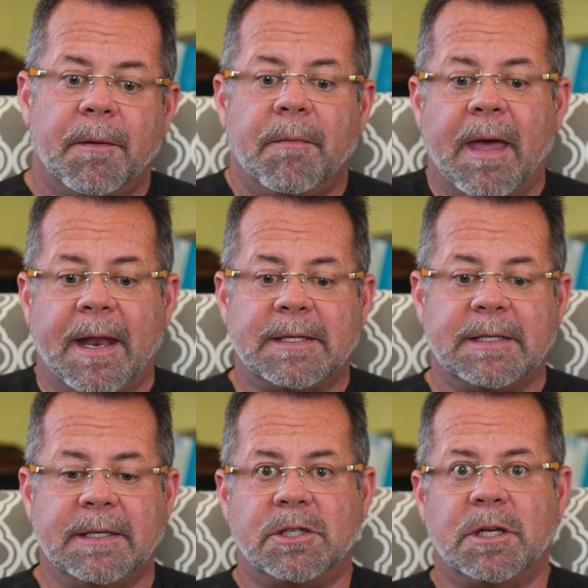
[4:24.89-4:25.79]

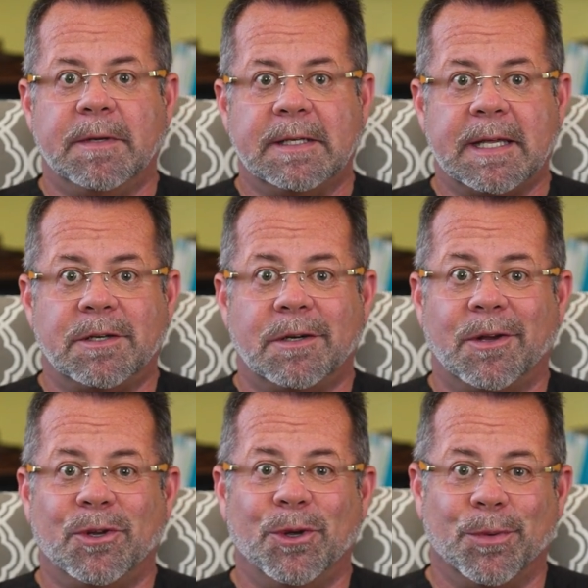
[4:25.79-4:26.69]
Medicine should be centered
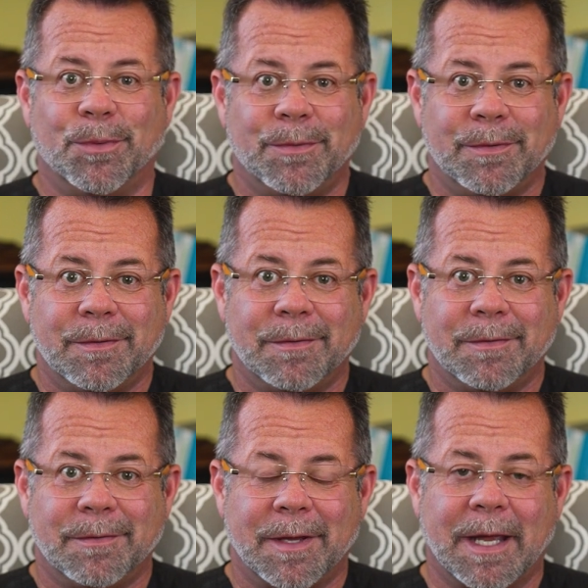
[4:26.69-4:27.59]
on you.
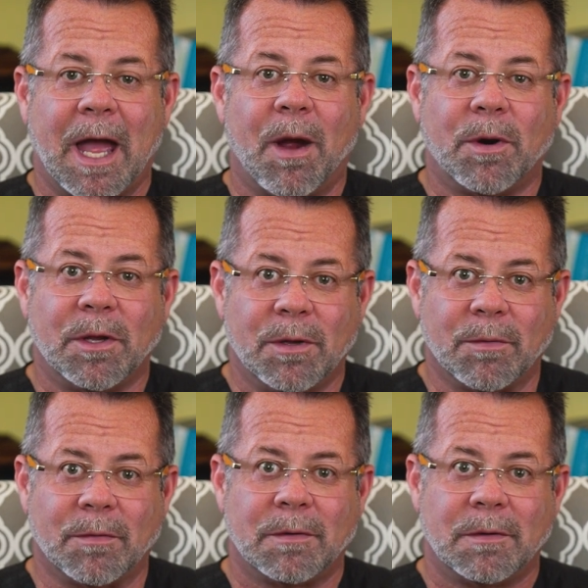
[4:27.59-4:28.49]
Like, how are
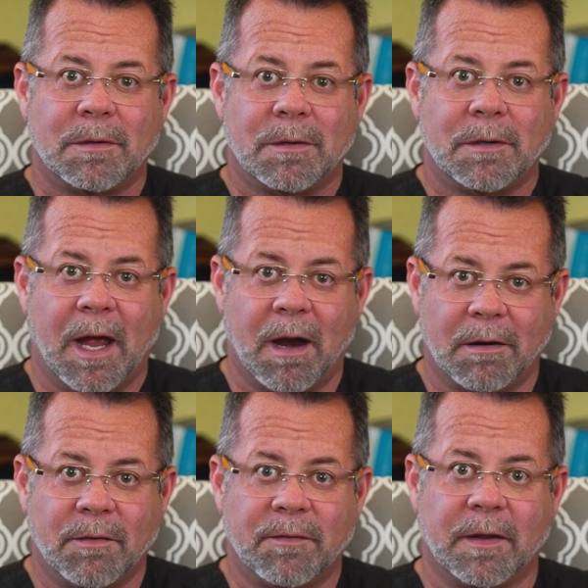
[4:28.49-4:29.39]
you? How are
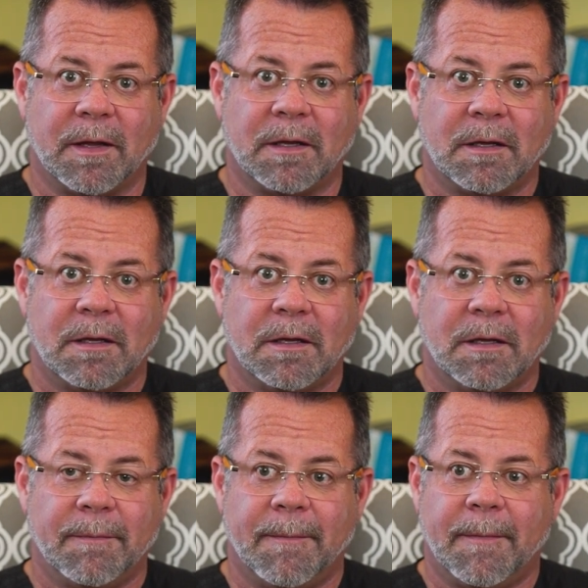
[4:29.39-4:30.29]
you feeling?
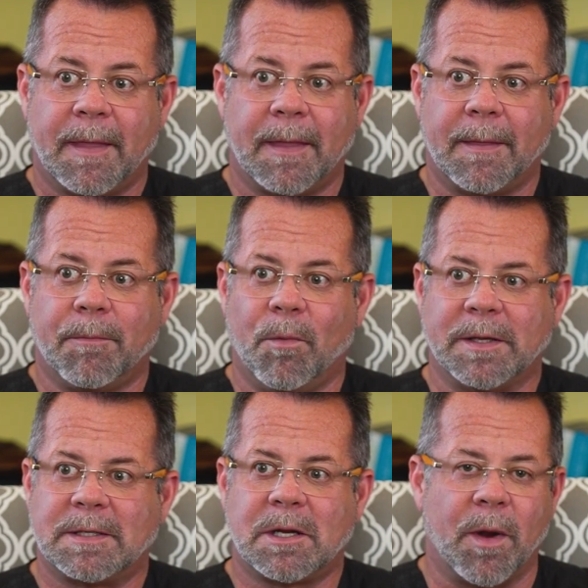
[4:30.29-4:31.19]

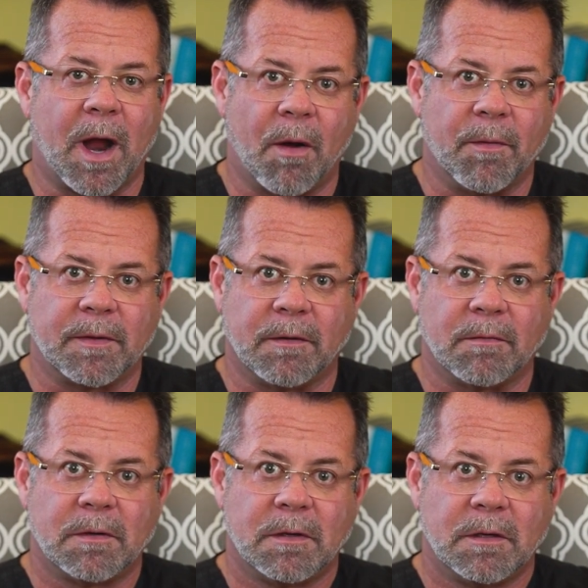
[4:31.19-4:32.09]
What's going on with
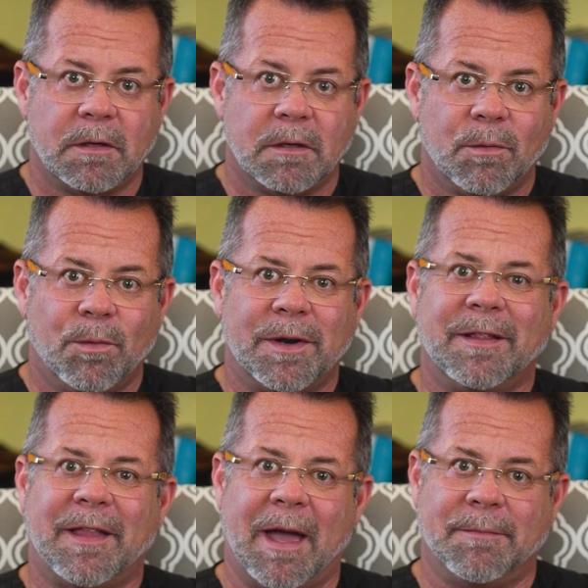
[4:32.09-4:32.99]
you? What do
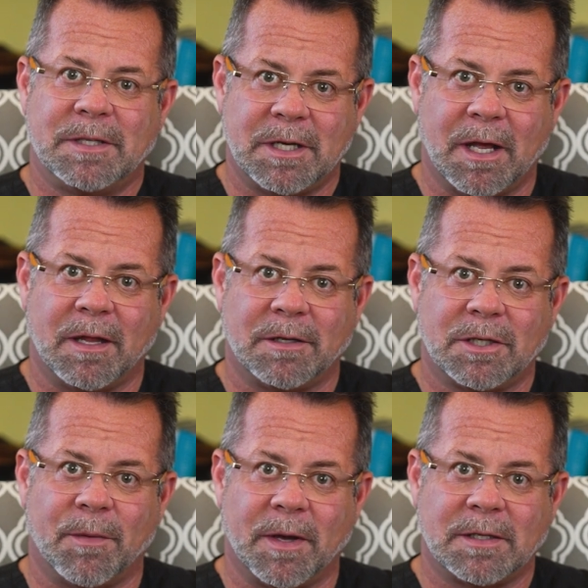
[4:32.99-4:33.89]
the labs
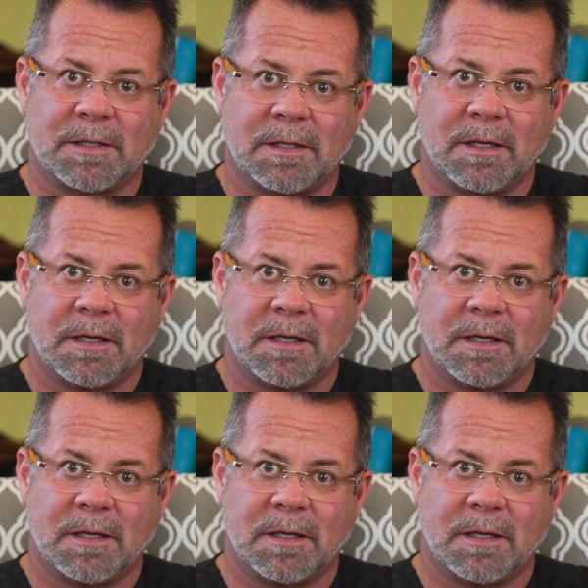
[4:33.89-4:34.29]
show us?